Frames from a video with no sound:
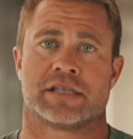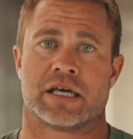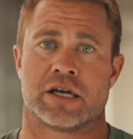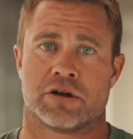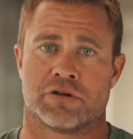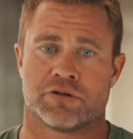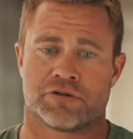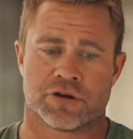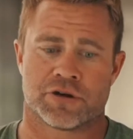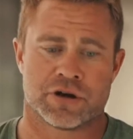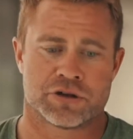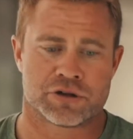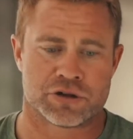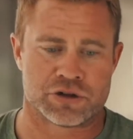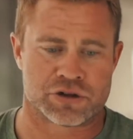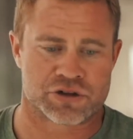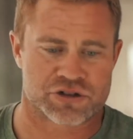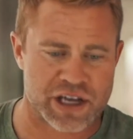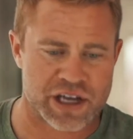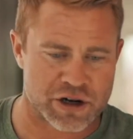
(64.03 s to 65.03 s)
of
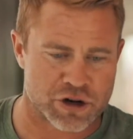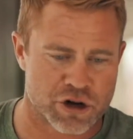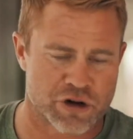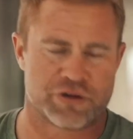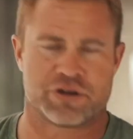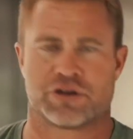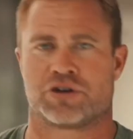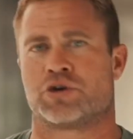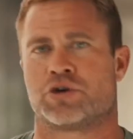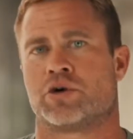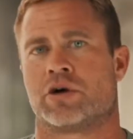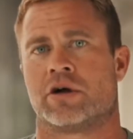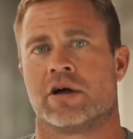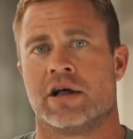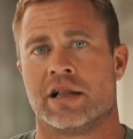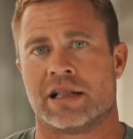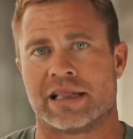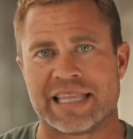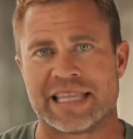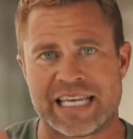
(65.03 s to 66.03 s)
Toussaint Louverture,
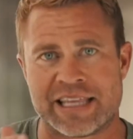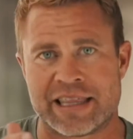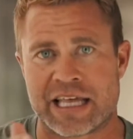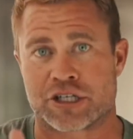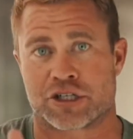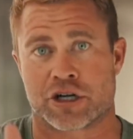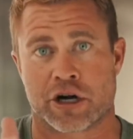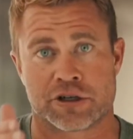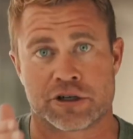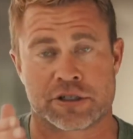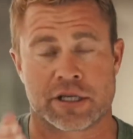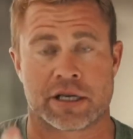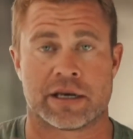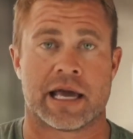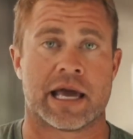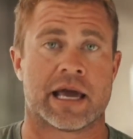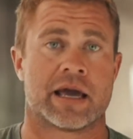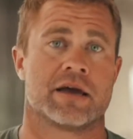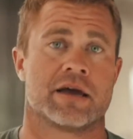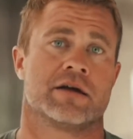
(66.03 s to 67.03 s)
leading that charge
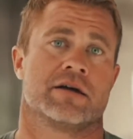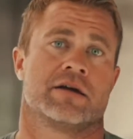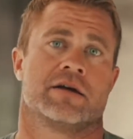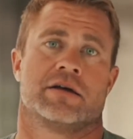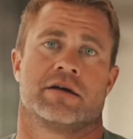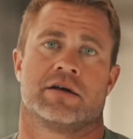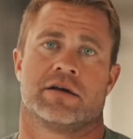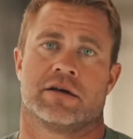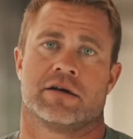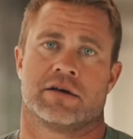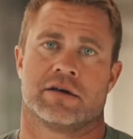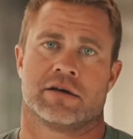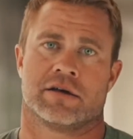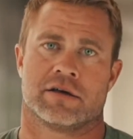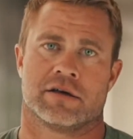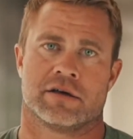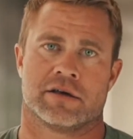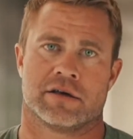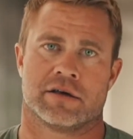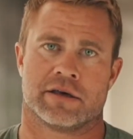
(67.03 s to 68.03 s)
today
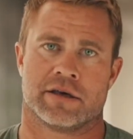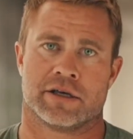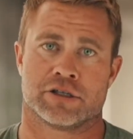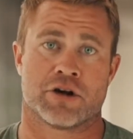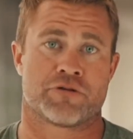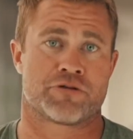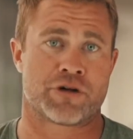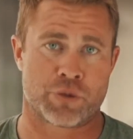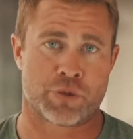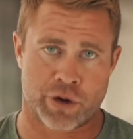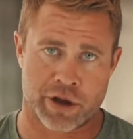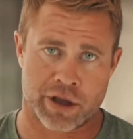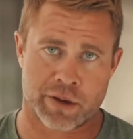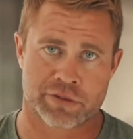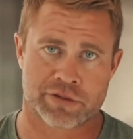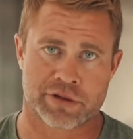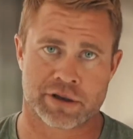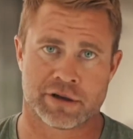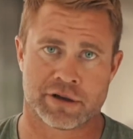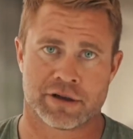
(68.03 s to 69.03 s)
is our friend
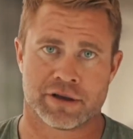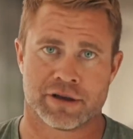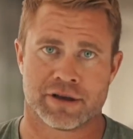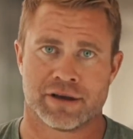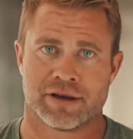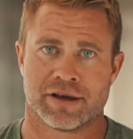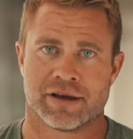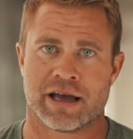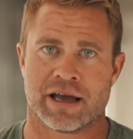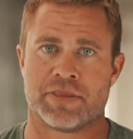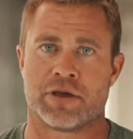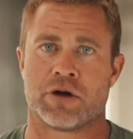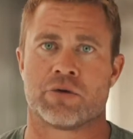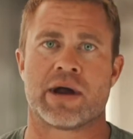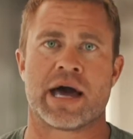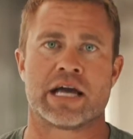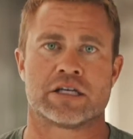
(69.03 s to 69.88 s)
Williamson and the Arise